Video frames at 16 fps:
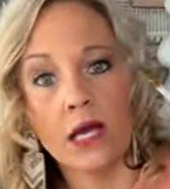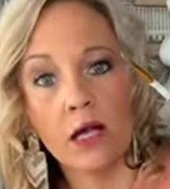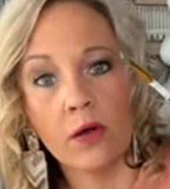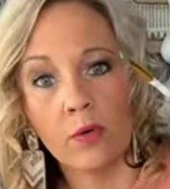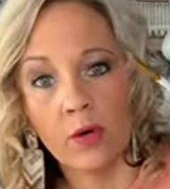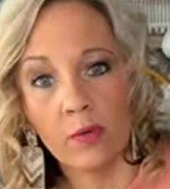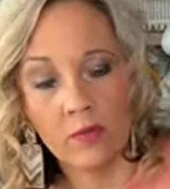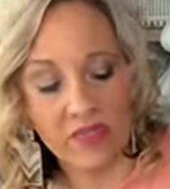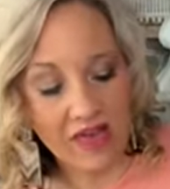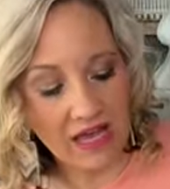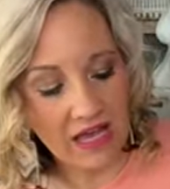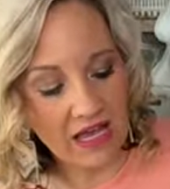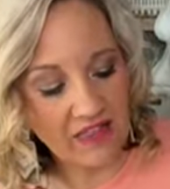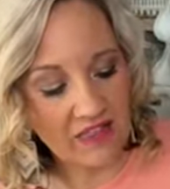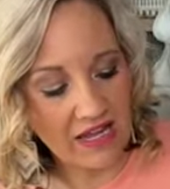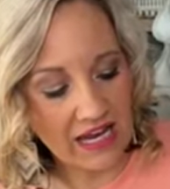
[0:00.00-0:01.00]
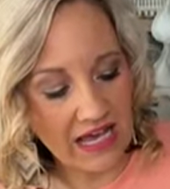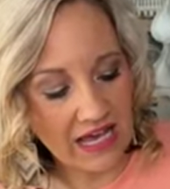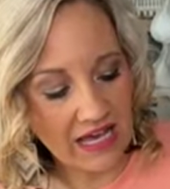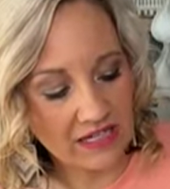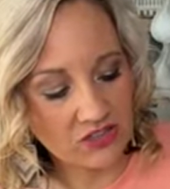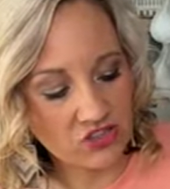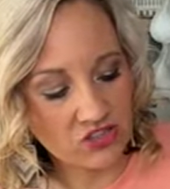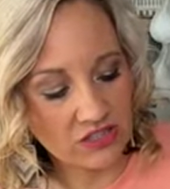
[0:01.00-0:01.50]
Go in with that and then
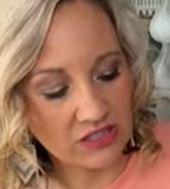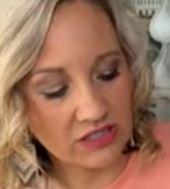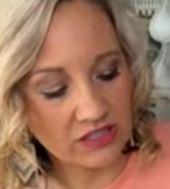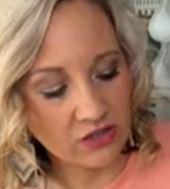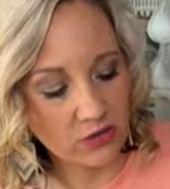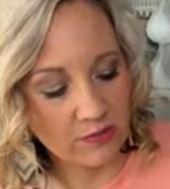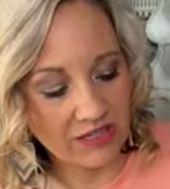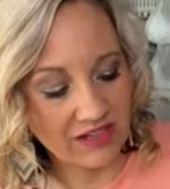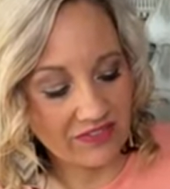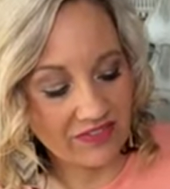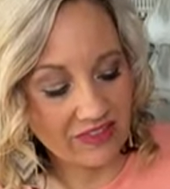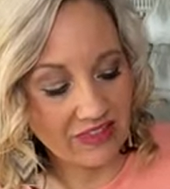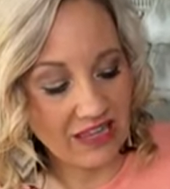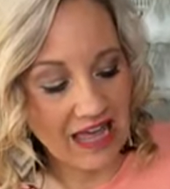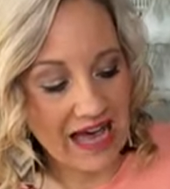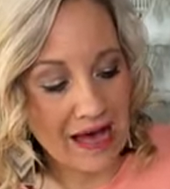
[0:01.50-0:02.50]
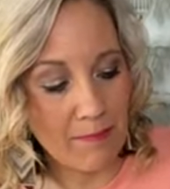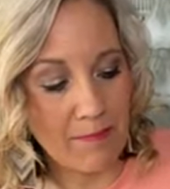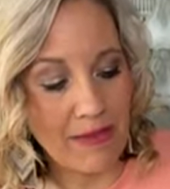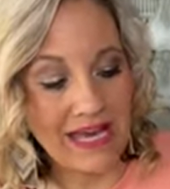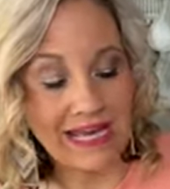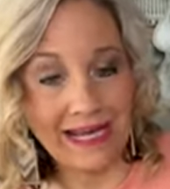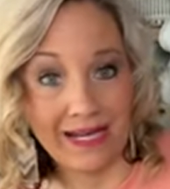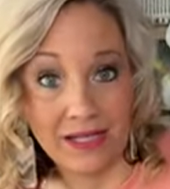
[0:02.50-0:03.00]
add just a little bit of
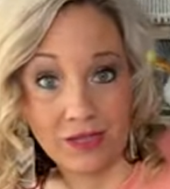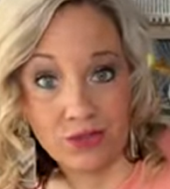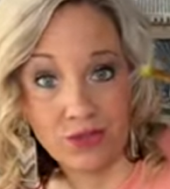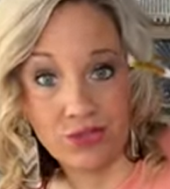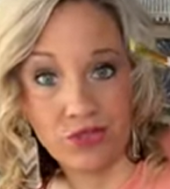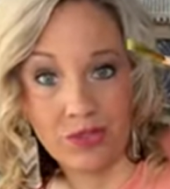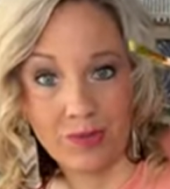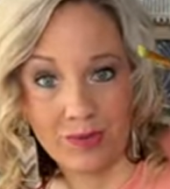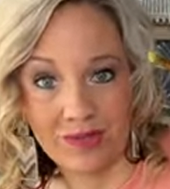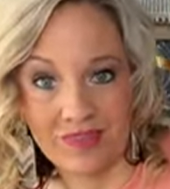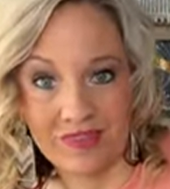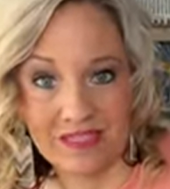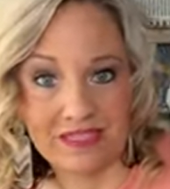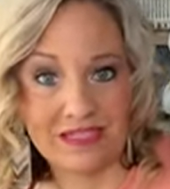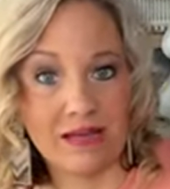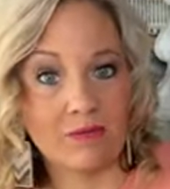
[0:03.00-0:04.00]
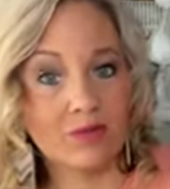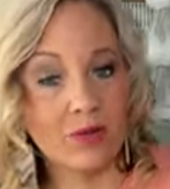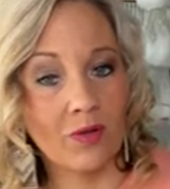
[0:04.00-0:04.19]
limeade to it this time.